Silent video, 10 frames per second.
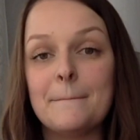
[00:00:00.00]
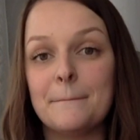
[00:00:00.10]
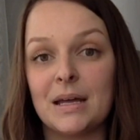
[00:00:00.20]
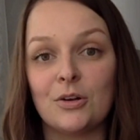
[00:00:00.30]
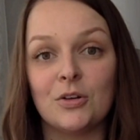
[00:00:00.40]

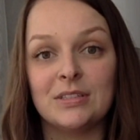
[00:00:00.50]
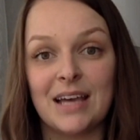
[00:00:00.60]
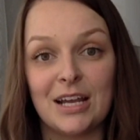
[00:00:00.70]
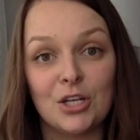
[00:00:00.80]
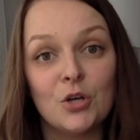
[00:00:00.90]
medical
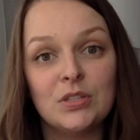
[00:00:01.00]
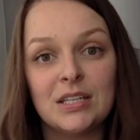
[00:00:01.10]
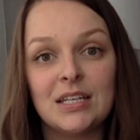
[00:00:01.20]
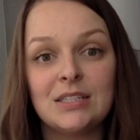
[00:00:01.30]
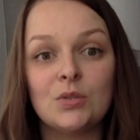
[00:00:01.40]

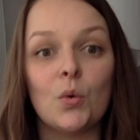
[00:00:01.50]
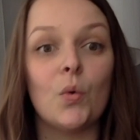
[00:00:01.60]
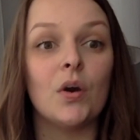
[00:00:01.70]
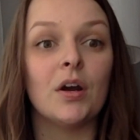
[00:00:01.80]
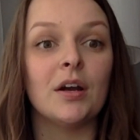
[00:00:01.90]
diagnosis
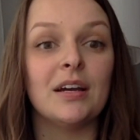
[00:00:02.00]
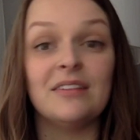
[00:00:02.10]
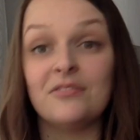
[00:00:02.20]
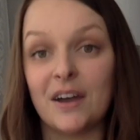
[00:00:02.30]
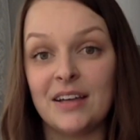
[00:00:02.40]
or
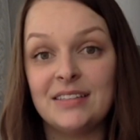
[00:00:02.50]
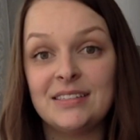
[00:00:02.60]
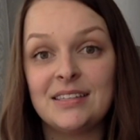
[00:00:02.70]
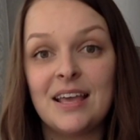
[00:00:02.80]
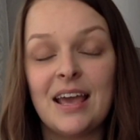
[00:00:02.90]
advice,